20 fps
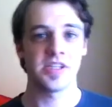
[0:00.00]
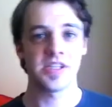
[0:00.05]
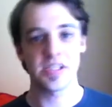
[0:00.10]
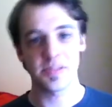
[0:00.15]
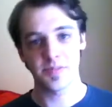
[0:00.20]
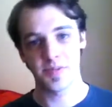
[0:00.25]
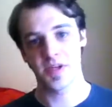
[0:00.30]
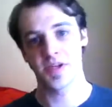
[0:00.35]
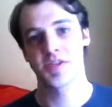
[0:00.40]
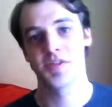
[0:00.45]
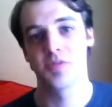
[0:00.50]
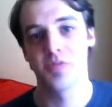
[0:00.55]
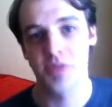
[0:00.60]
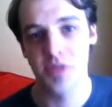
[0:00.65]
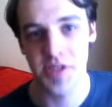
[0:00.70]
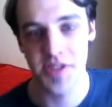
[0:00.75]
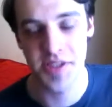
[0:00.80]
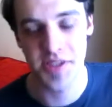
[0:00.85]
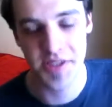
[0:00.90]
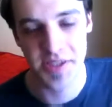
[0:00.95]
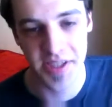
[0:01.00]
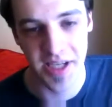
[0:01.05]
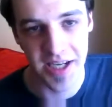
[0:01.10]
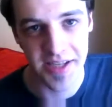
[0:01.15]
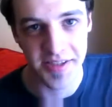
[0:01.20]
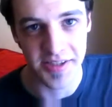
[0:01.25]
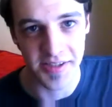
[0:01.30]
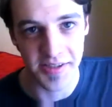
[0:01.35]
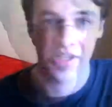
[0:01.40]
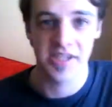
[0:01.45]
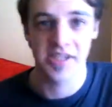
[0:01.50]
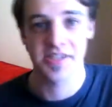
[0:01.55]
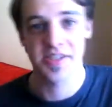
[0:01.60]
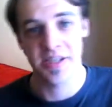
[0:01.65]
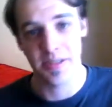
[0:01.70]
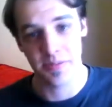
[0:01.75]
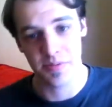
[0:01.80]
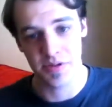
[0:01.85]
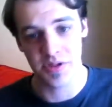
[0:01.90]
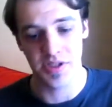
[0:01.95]
This is because the rule isn't stated, the
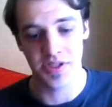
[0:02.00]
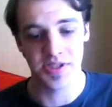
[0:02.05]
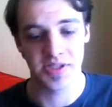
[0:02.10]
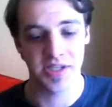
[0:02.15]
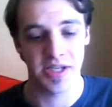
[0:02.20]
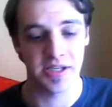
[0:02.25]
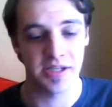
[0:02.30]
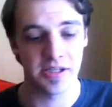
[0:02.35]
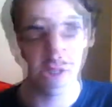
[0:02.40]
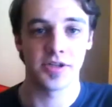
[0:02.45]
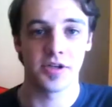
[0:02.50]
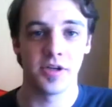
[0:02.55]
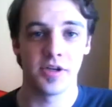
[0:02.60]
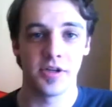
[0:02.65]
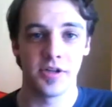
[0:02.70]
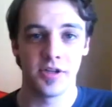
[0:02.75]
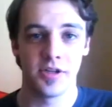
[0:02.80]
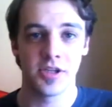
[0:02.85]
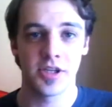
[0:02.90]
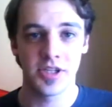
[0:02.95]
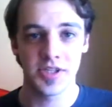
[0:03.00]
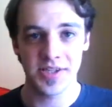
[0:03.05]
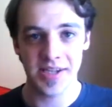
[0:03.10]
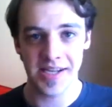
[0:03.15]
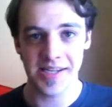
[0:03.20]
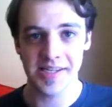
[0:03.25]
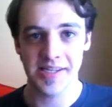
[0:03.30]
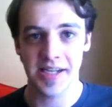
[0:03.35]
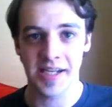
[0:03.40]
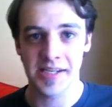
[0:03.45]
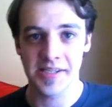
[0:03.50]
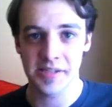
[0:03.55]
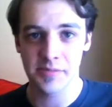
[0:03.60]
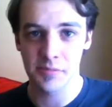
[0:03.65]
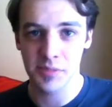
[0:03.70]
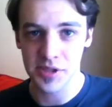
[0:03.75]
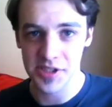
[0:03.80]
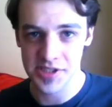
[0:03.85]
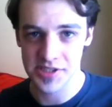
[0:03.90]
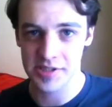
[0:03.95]
exception is stated. So you can take it as
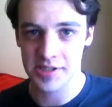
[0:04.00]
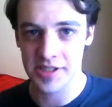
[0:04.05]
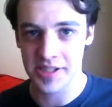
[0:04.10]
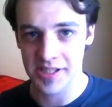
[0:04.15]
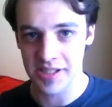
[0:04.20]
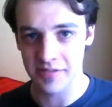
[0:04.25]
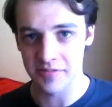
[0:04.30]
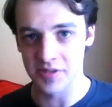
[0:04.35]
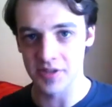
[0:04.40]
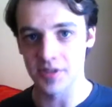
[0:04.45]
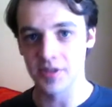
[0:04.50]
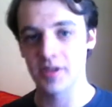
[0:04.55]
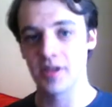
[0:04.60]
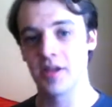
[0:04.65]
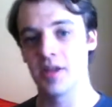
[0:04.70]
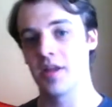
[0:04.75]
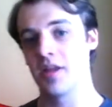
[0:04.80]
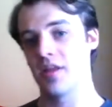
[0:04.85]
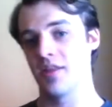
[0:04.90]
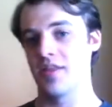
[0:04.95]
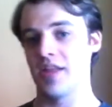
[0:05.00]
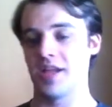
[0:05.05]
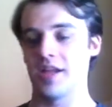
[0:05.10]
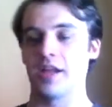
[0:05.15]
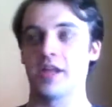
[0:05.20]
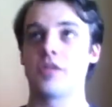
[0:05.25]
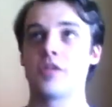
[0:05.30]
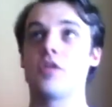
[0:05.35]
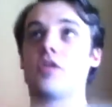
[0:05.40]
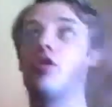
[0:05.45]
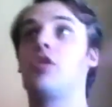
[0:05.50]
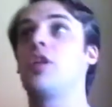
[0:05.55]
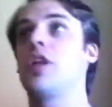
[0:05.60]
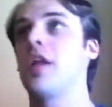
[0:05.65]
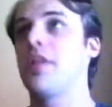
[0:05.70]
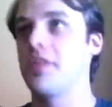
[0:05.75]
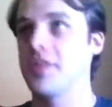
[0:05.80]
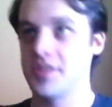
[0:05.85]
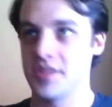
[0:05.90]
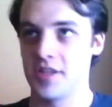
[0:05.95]
implicitly given that at all
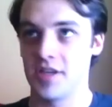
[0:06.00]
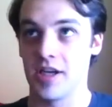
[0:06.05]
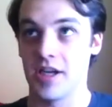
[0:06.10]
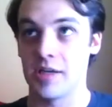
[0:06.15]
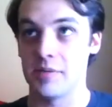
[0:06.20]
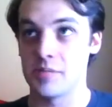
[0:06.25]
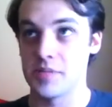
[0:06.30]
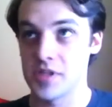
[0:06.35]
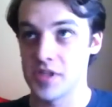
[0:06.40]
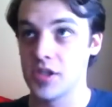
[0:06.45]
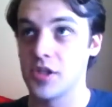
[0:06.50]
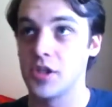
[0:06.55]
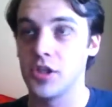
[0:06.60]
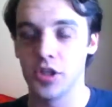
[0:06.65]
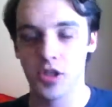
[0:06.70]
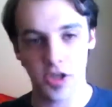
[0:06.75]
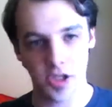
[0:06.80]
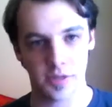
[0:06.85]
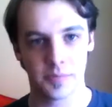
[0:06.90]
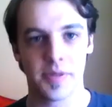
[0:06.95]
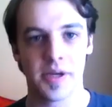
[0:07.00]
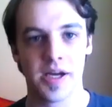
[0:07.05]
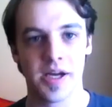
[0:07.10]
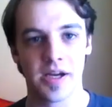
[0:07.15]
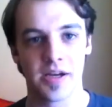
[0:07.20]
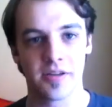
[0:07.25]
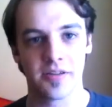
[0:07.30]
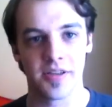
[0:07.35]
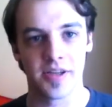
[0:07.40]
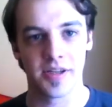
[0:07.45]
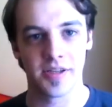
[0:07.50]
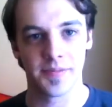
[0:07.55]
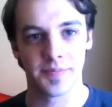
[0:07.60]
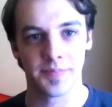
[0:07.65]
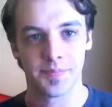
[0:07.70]
other times you can park there.